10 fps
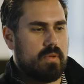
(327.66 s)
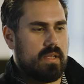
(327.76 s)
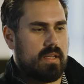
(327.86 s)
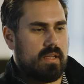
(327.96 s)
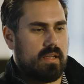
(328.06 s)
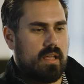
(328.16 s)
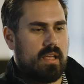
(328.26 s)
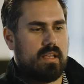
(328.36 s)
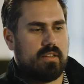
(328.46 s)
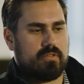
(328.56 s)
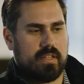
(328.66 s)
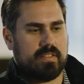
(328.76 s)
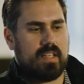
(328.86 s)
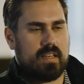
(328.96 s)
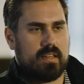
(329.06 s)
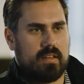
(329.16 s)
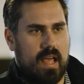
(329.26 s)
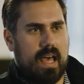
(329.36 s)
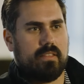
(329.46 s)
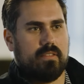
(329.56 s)
being a transcendent
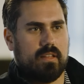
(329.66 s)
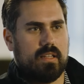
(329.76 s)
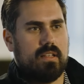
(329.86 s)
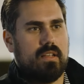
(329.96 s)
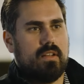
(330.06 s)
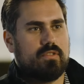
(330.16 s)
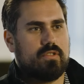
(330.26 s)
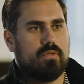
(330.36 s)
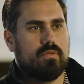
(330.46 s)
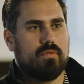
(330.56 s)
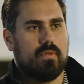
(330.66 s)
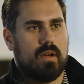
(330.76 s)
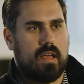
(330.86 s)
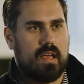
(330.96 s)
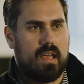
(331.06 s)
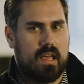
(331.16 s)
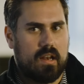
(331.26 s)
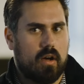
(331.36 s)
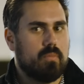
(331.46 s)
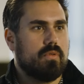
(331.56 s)
athlete to an
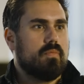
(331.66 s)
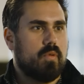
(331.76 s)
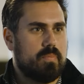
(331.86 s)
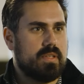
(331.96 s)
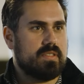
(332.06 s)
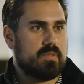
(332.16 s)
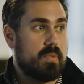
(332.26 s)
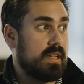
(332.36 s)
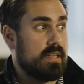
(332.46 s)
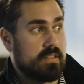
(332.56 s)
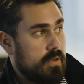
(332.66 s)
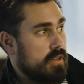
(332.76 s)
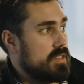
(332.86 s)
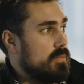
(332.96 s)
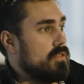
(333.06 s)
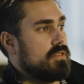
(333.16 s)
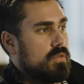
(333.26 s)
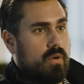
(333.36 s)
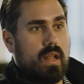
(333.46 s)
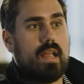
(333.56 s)
unbelievable businessman, and it's very similar to
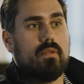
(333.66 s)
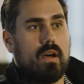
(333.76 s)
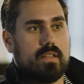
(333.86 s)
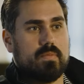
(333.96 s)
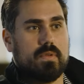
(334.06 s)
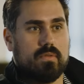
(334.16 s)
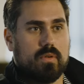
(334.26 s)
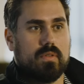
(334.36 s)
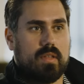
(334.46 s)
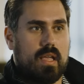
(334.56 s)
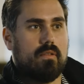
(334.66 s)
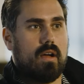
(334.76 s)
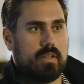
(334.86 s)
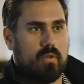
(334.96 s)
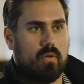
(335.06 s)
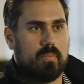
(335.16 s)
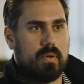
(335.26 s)
what A-Rod has been doing with the A-Rod Corp.